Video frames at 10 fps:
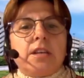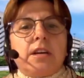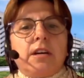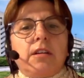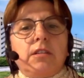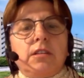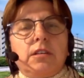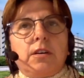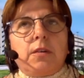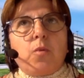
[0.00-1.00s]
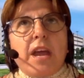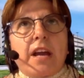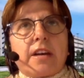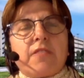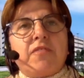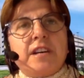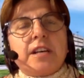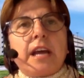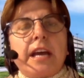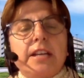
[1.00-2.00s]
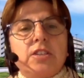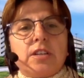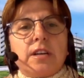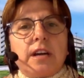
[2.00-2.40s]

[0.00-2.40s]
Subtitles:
we are refer at